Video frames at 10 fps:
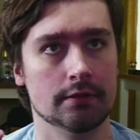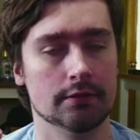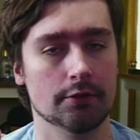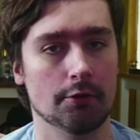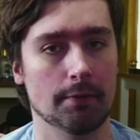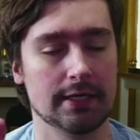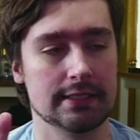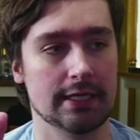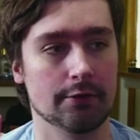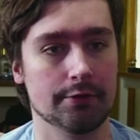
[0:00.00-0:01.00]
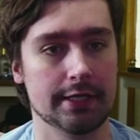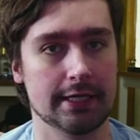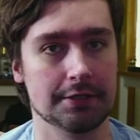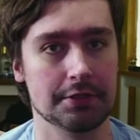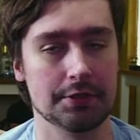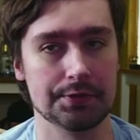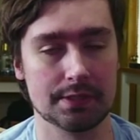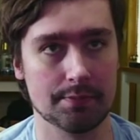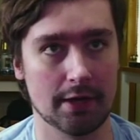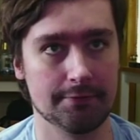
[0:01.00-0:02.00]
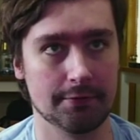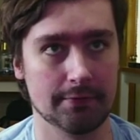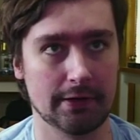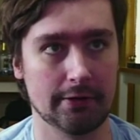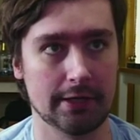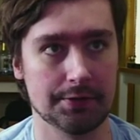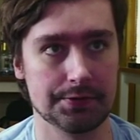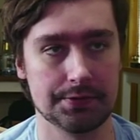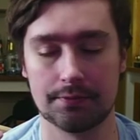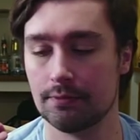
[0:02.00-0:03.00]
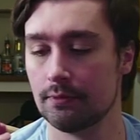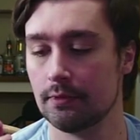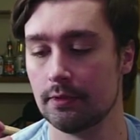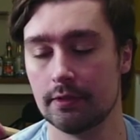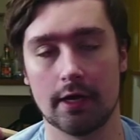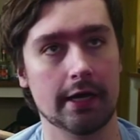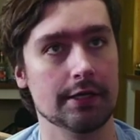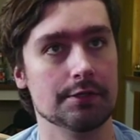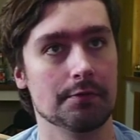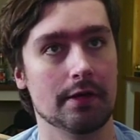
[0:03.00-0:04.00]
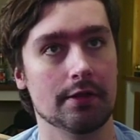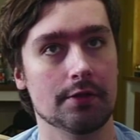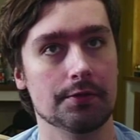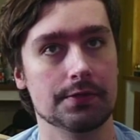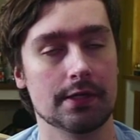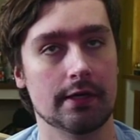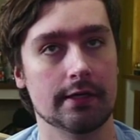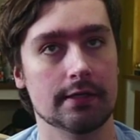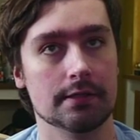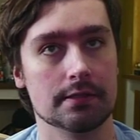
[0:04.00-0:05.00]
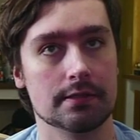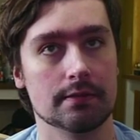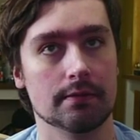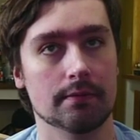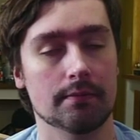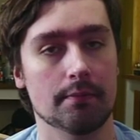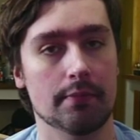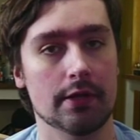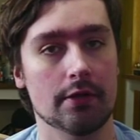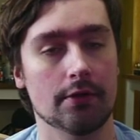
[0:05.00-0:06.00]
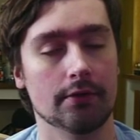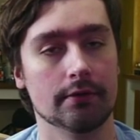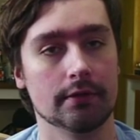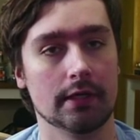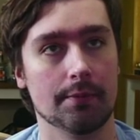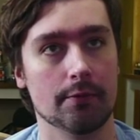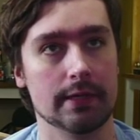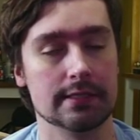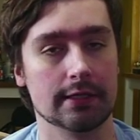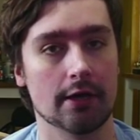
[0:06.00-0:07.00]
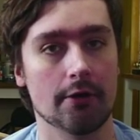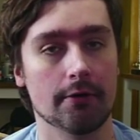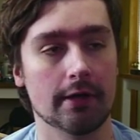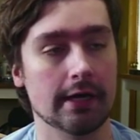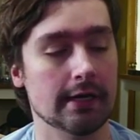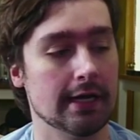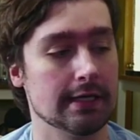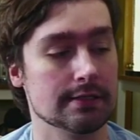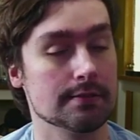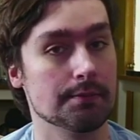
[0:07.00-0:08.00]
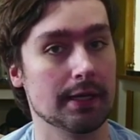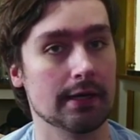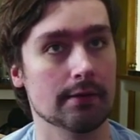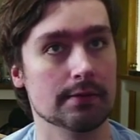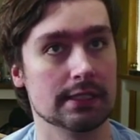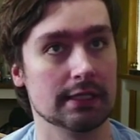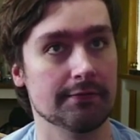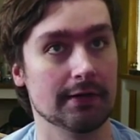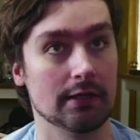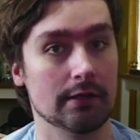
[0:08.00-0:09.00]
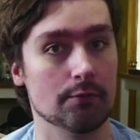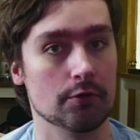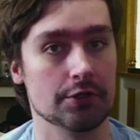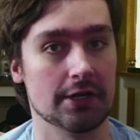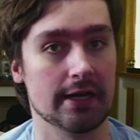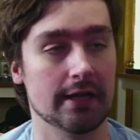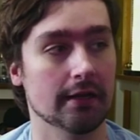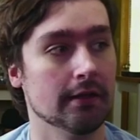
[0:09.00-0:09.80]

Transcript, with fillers: little rectangle things you use to buff your fingernails. I used one of those on his bill couple weeks ago, and it has made it significantly more shiny.